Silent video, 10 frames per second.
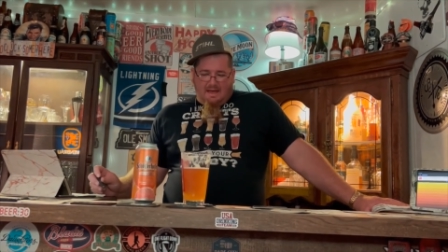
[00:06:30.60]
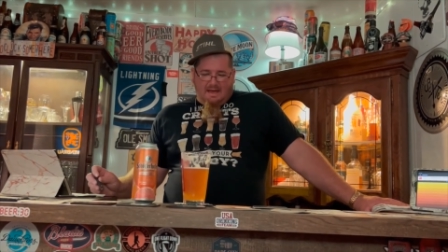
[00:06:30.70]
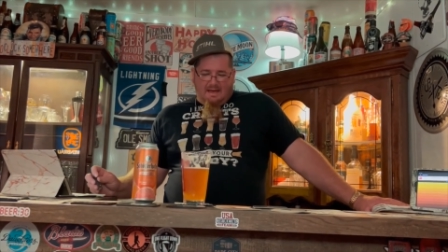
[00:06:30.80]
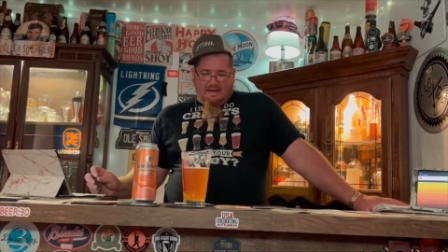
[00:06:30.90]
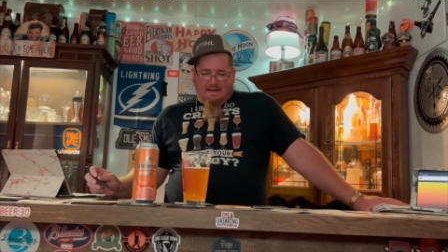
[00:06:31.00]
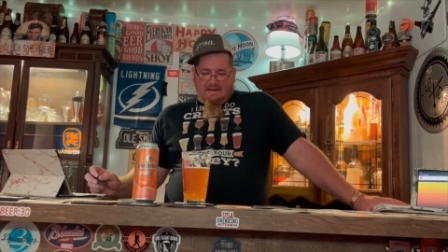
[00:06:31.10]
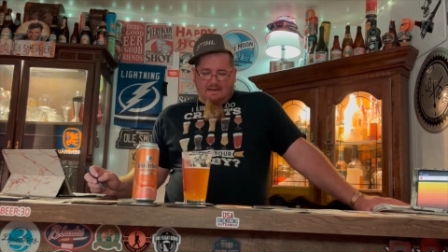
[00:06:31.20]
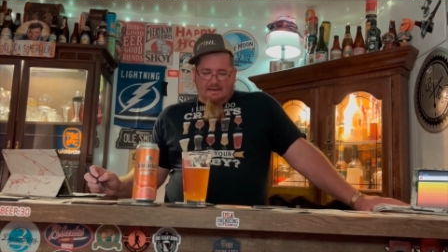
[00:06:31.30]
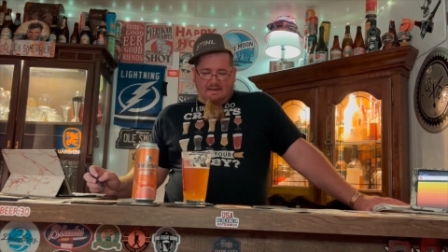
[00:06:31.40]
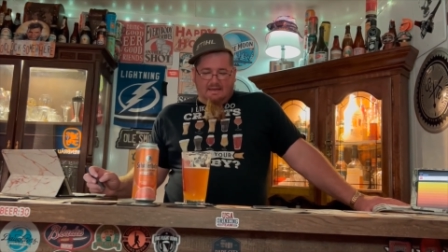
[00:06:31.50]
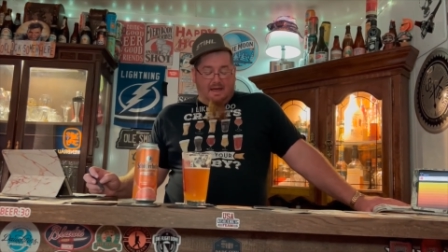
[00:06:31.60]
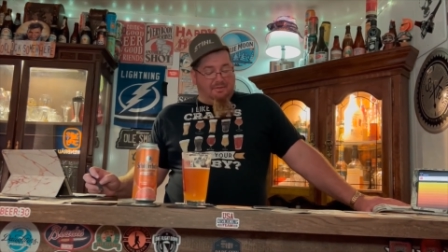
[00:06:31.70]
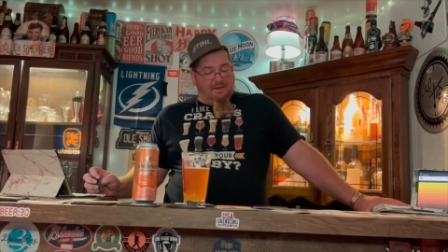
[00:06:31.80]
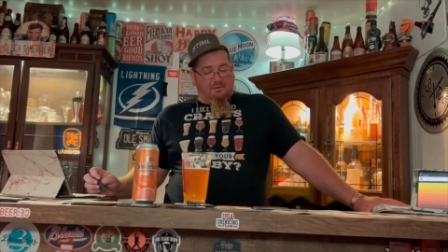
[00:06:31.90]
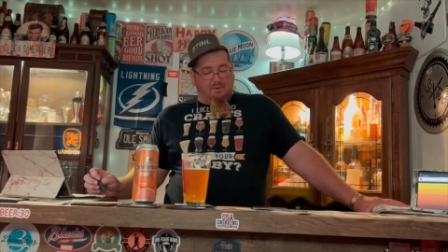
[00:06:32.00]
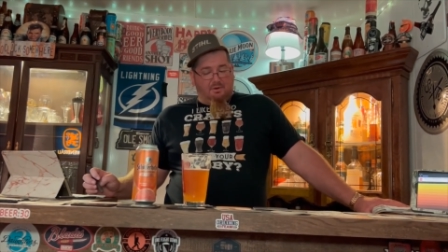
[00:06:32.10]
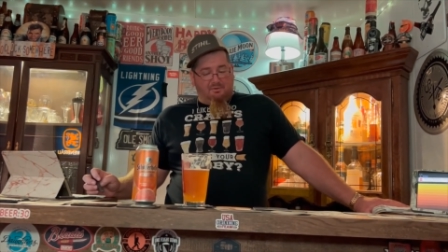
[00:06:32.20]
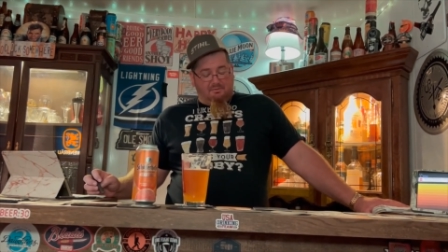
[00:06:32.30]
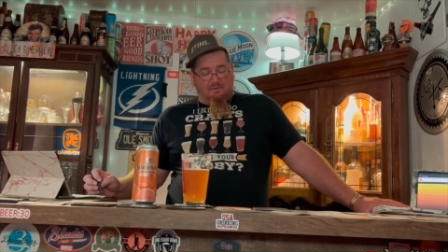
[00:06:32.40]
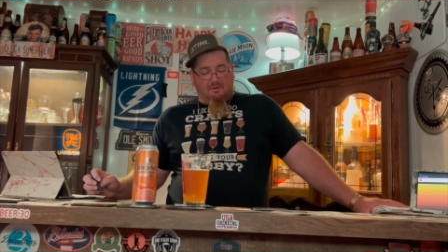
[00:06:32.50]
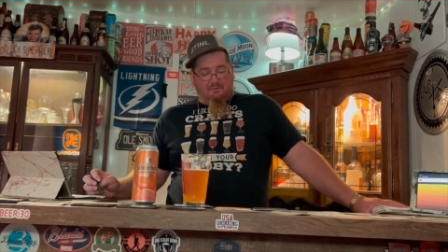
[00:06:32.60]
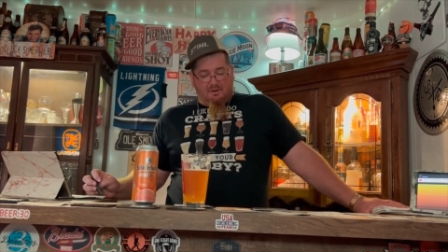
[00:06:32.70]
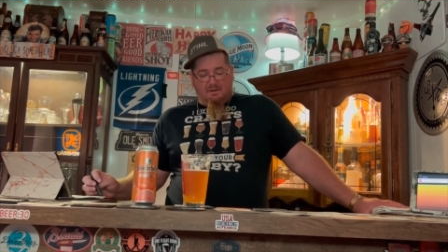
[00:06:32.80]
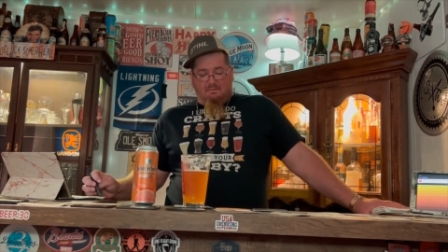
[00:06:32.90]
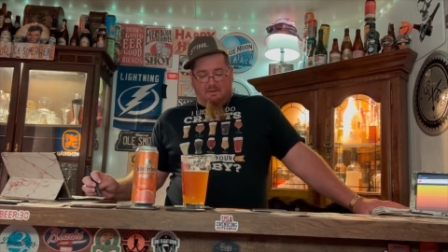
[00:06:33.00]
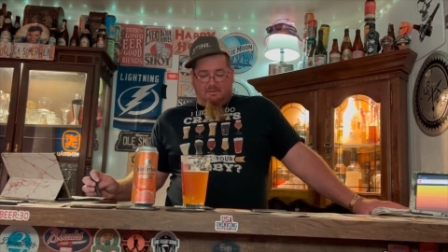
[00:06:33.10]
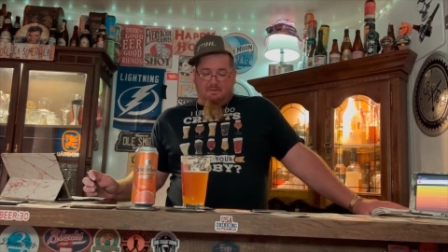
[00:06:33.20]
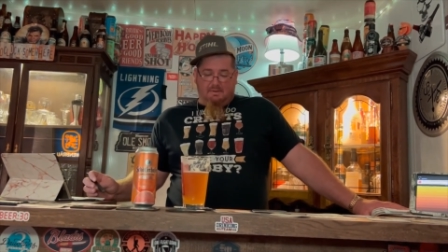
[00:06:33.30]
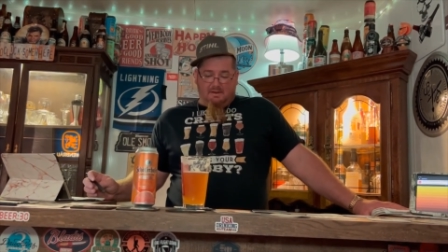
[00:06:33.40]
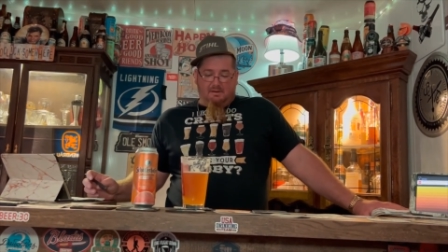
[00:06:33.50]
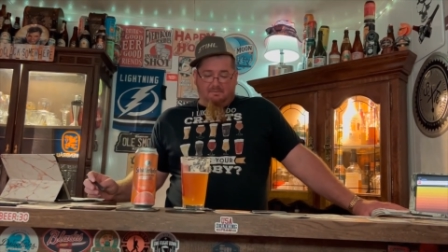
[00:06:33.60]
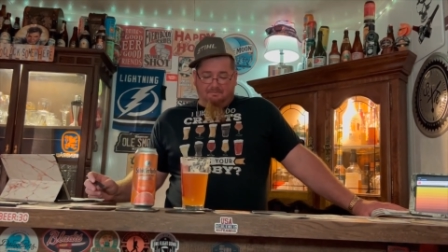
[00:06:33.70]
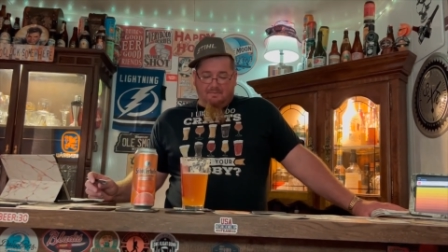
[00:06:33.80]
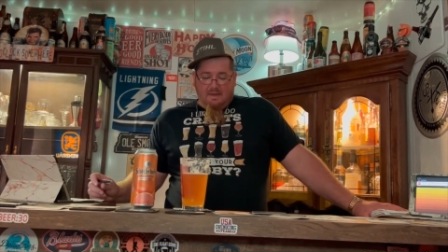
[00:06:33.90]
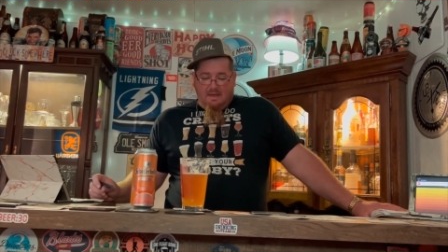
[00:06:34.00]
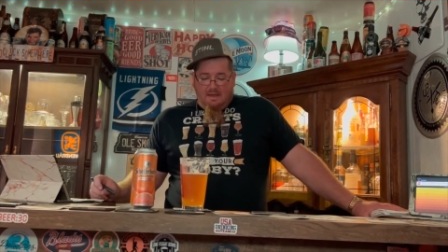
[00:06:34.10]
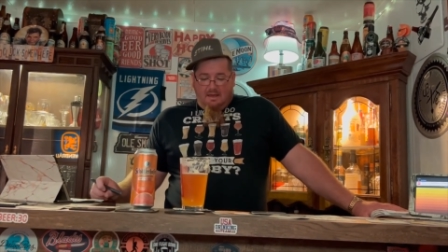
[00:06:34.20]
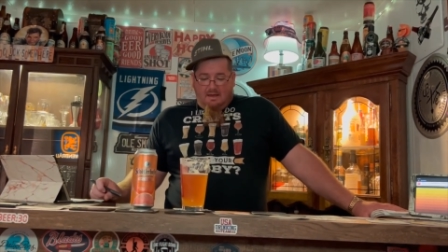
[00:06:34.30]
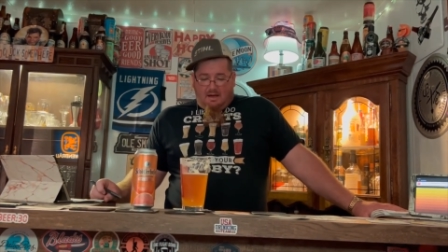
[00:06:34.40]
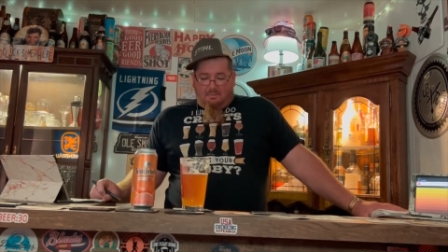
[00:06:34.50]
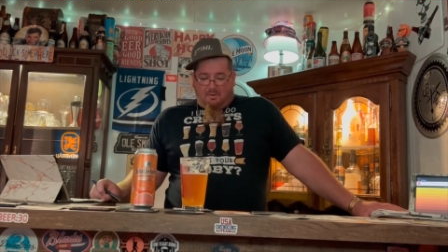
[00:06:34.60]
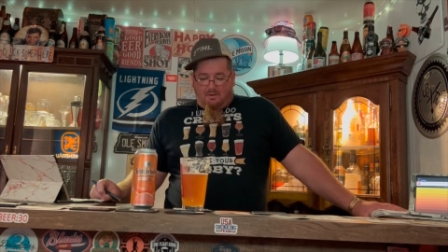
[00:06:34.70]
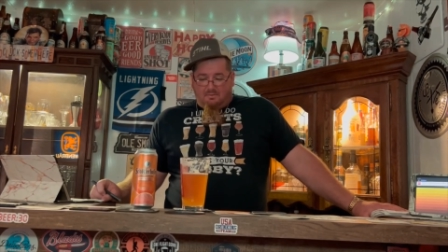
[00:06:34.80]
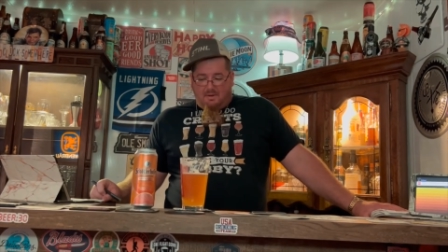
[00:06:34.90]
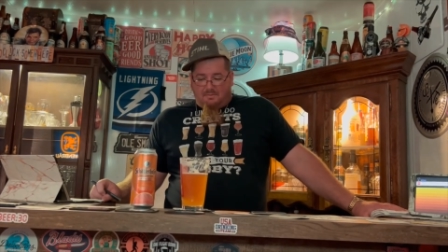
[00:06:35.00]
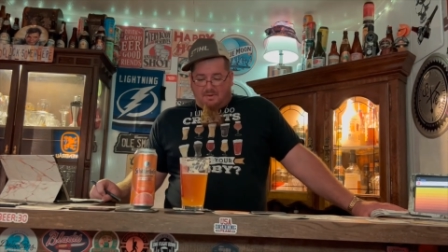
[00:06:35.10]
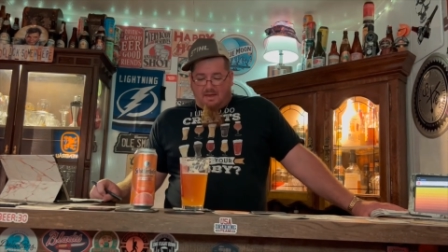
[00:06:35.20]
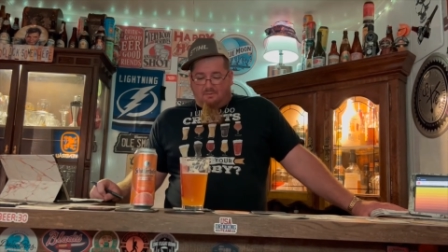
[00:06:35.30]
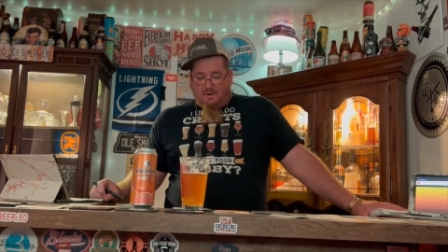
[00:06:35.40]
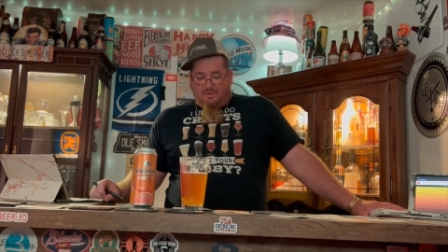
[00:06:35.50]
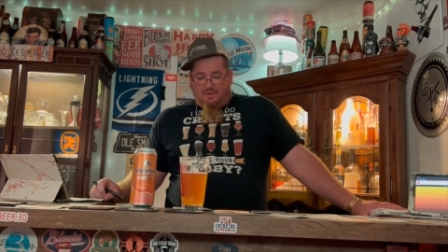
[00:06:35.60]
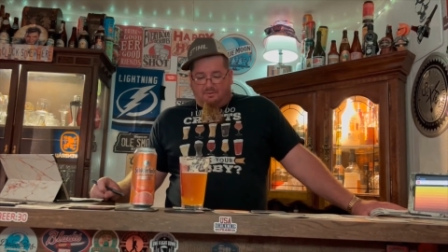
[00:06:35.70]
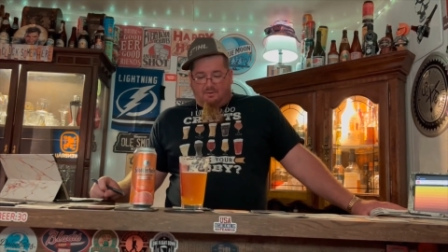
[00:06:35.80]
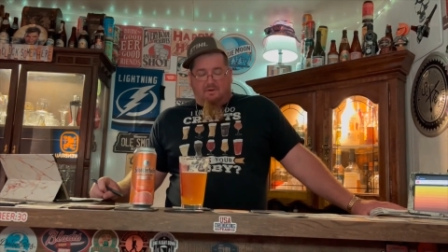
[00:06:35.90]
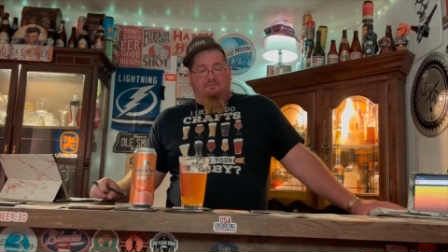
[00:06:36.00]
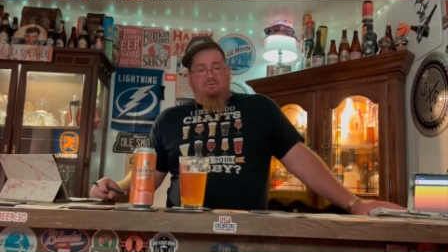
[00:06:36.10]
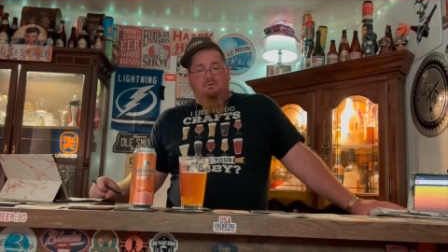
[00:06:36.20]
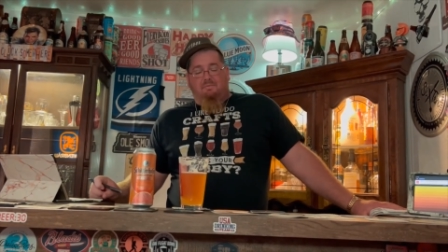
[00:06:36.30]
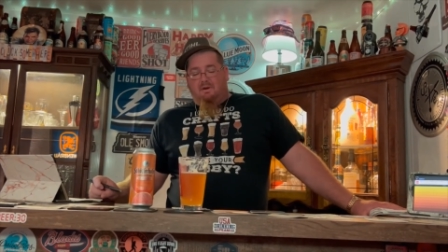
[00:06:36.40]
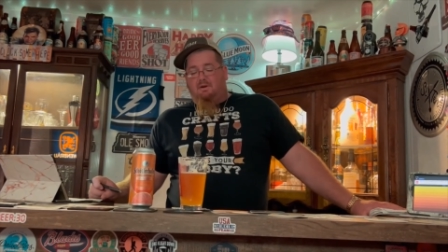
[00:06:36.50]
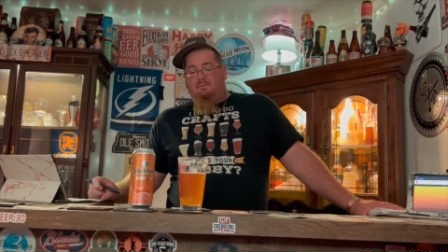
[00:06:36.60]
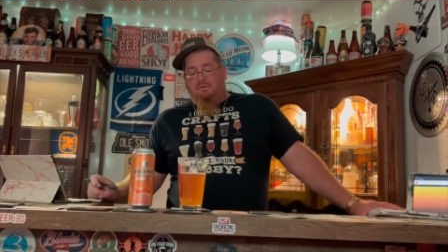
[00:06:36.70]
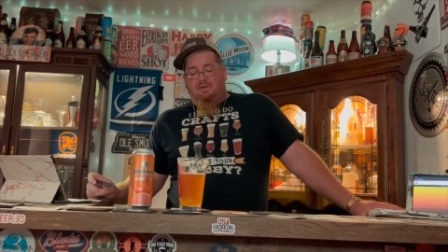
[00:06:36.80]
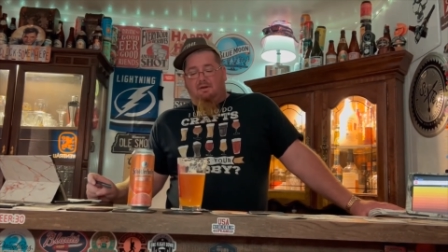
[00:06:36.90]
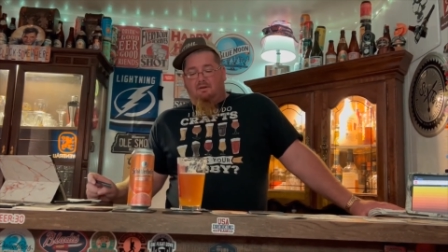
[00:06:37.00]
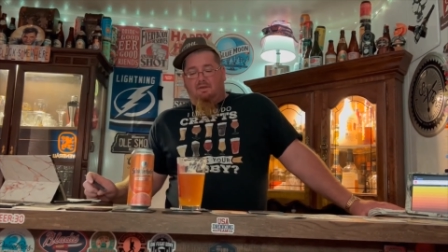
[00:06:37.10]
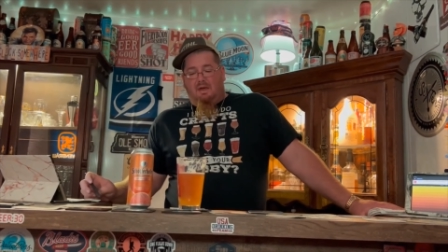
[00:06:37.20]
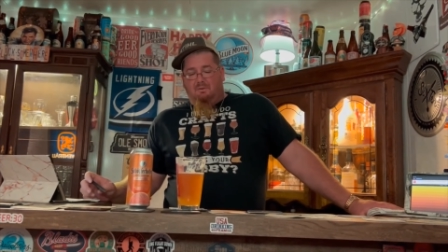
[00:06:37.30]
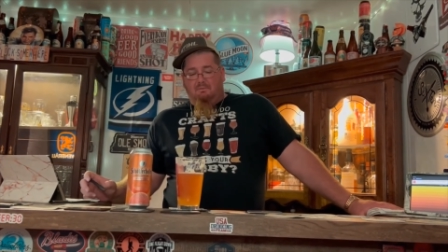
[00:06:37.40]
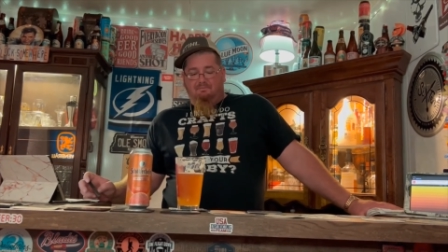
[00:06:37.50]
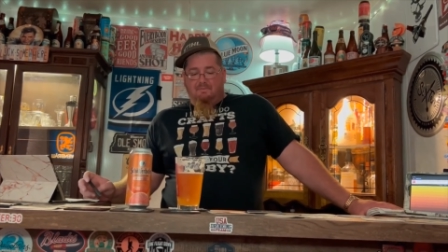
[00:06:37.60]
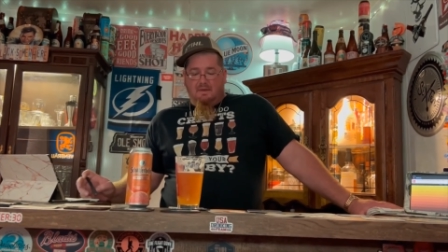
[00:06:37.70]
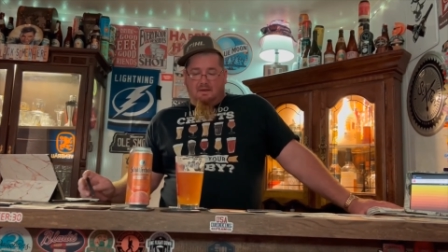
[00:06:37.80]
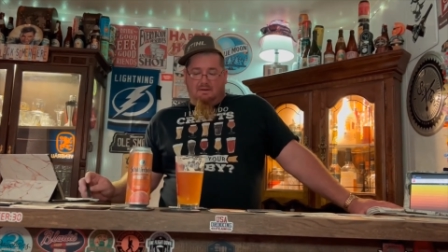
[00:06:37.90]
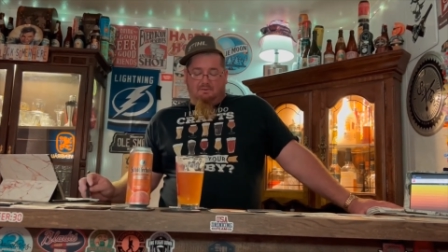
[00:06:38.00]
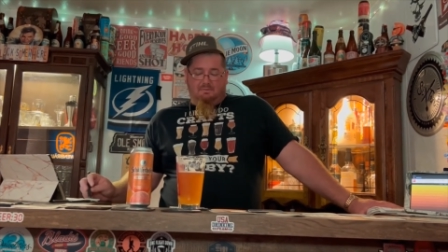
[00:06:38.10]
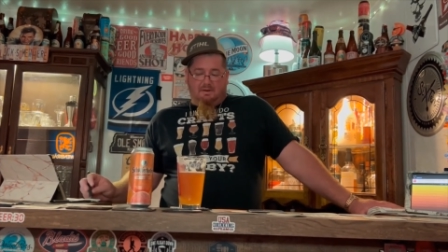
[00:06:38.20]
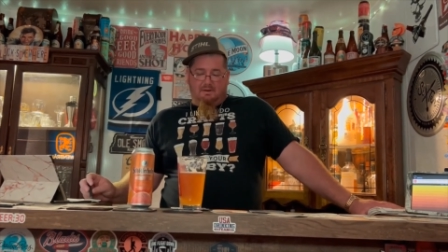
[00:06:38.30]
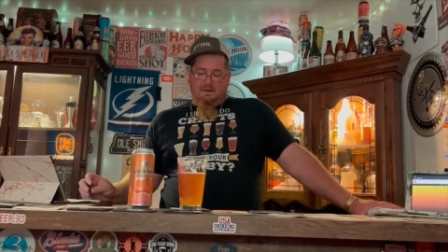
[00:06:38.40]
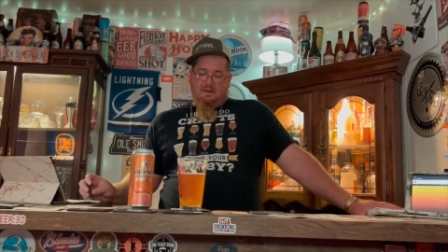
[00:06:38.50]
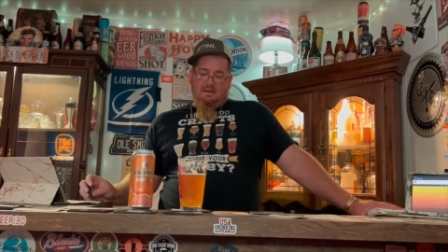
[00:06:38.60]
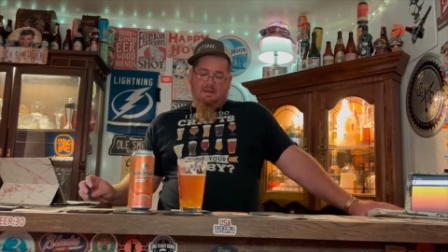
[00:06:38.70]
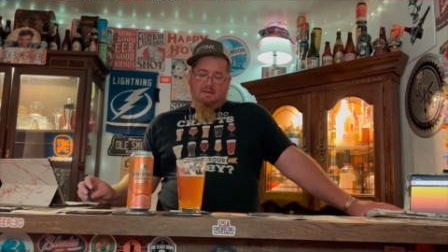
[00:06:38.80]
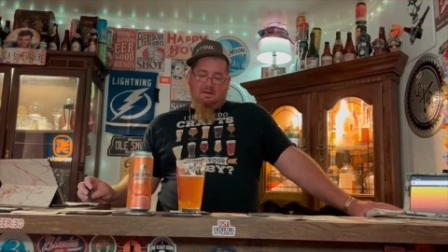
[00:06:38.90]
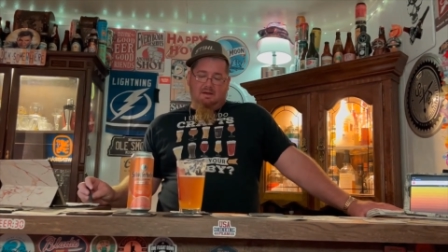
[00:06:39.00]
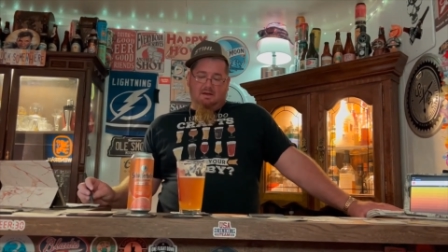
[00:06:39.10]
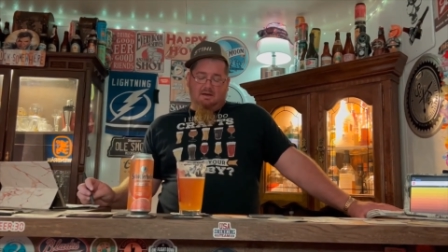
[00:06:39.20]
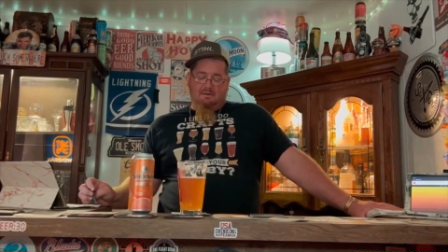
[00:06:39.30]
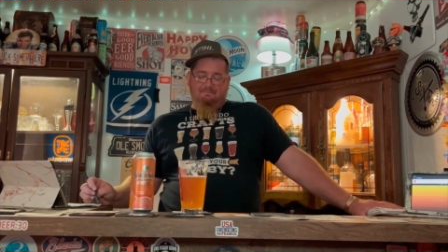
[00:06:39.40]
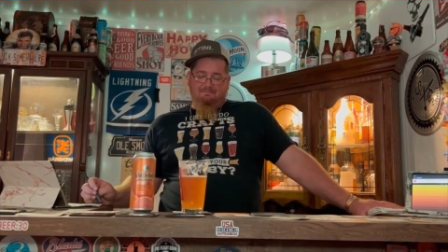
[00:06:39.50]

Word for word: I think it will uh, ring the memory bell. I'll probably remember that when I think of a grapefruit beer. I'll be thinking of that one but uh, I